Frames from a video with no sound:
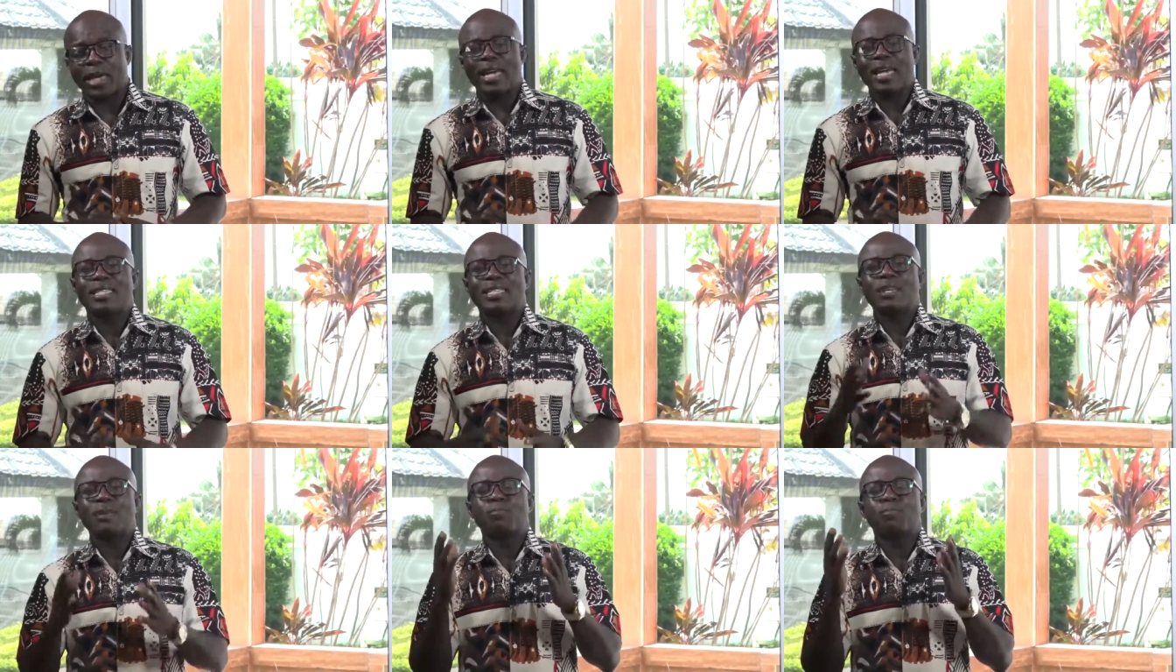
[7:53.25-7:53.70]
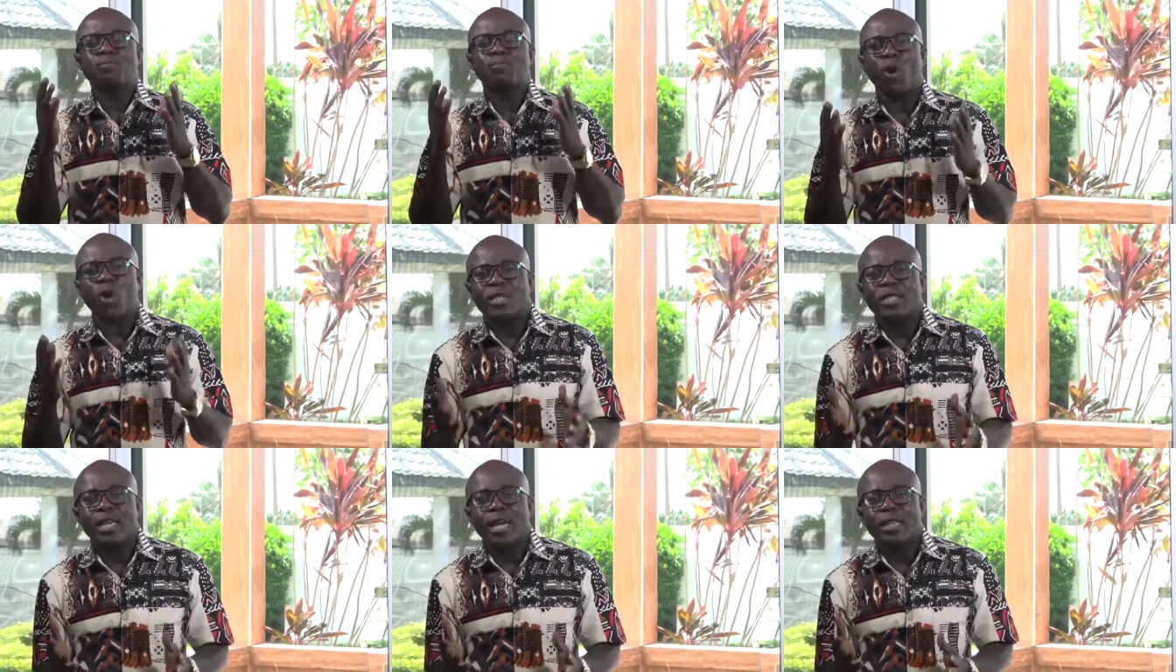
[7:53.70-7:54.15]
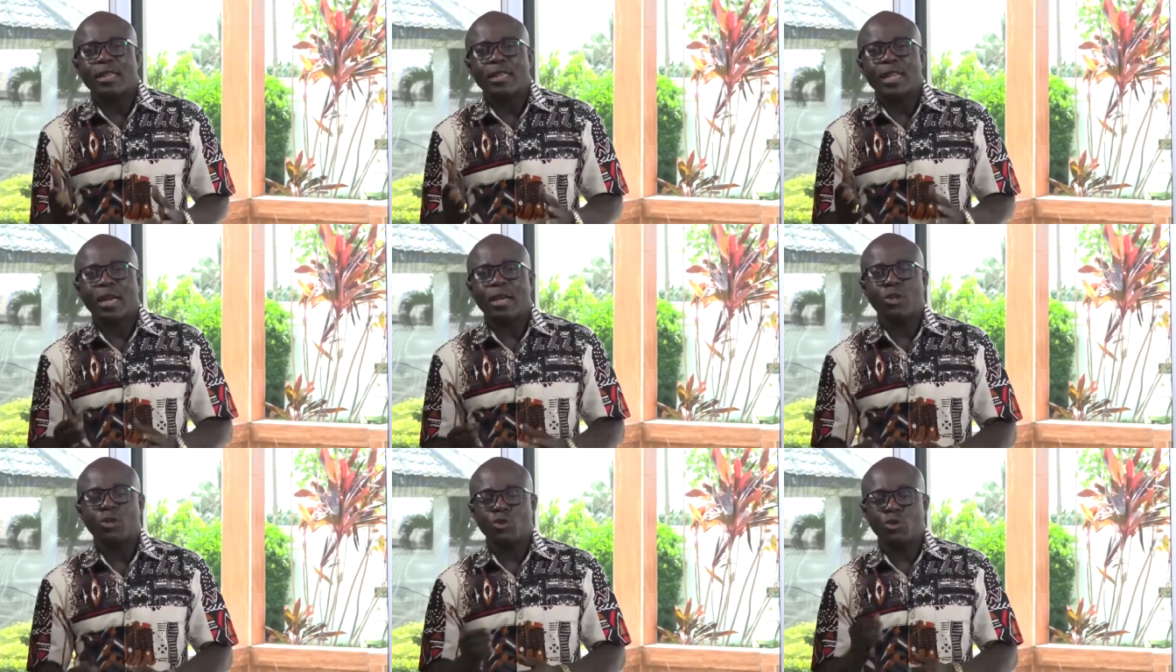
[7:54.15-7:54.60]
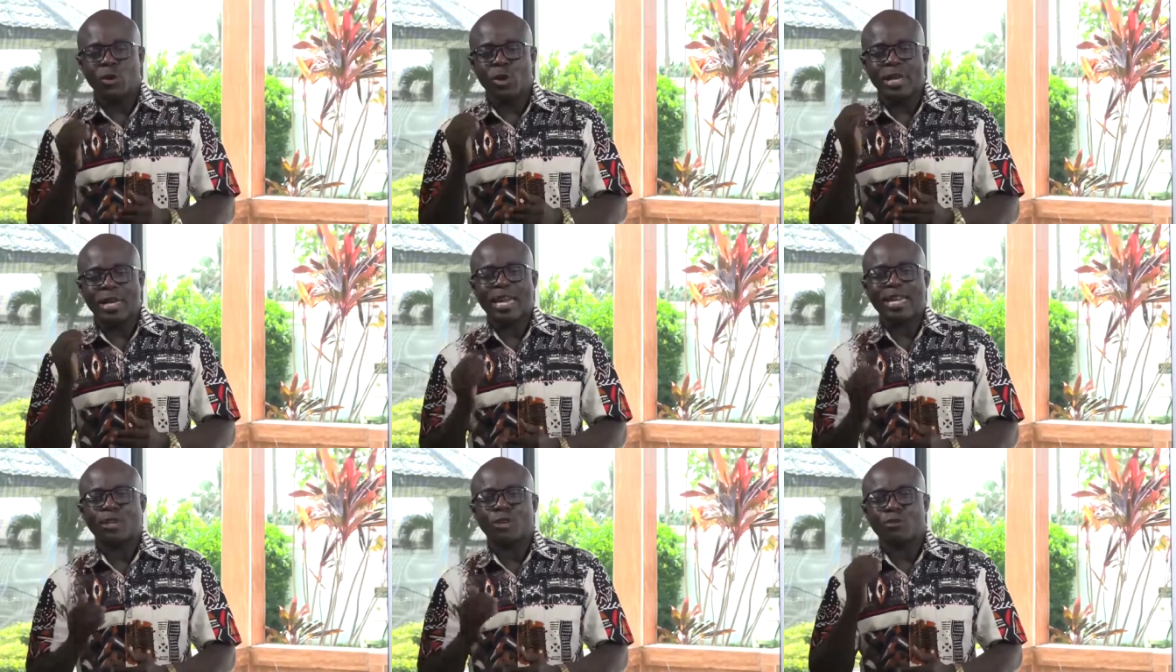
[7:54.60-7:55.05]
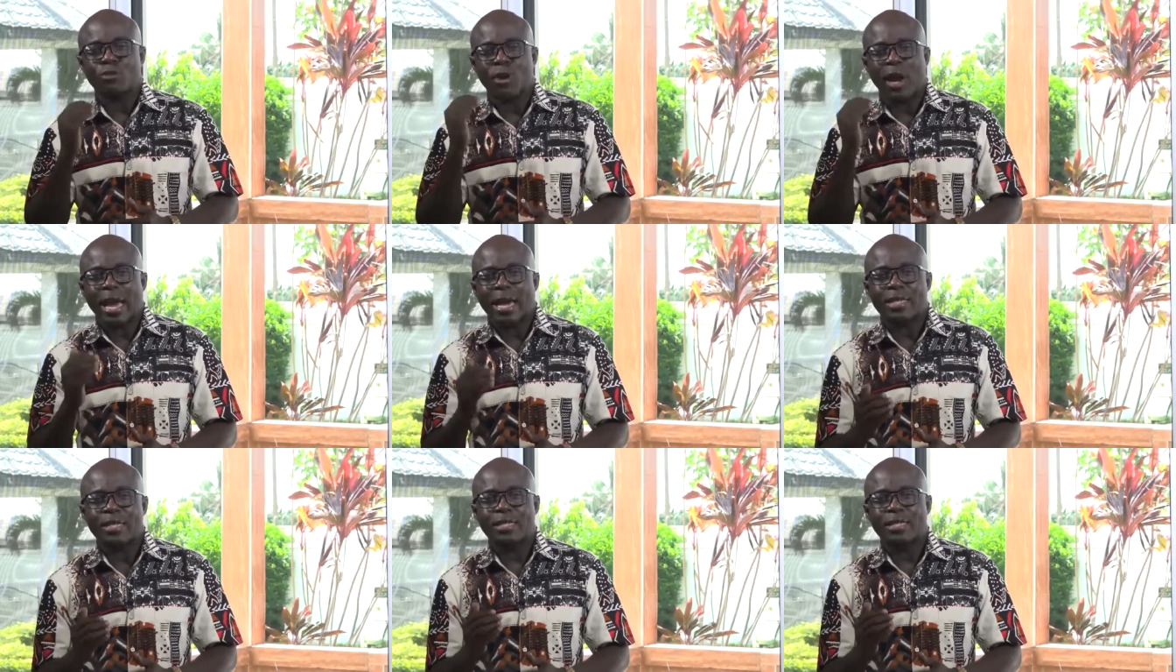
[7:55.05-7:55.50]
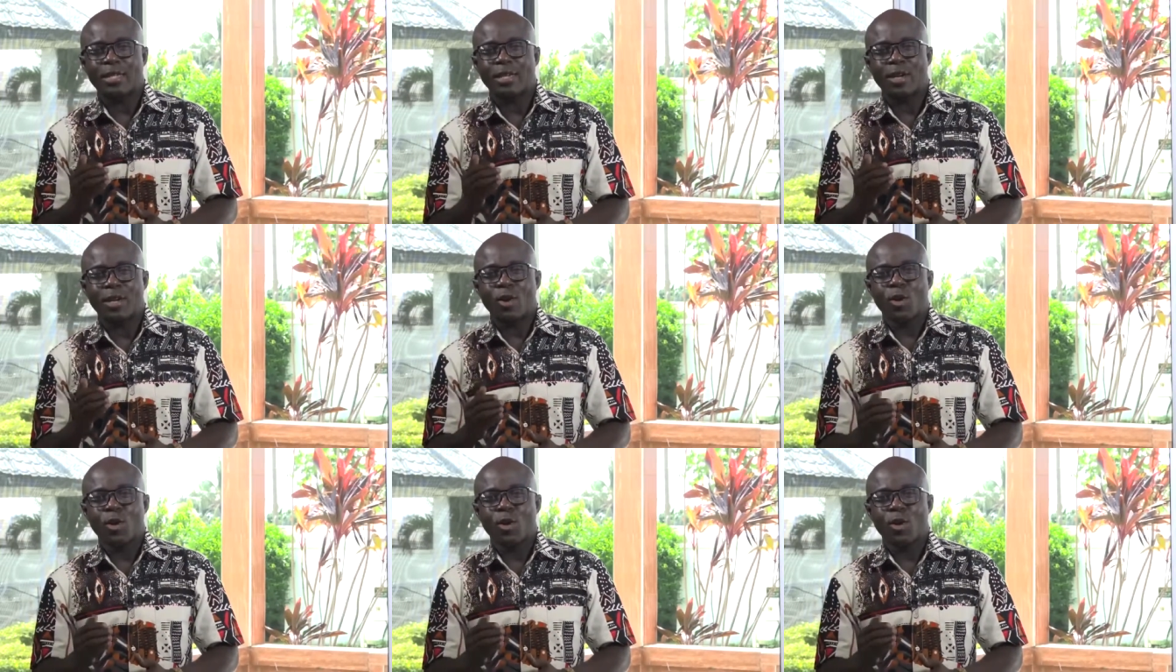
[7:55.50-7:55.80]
it's important that you get it right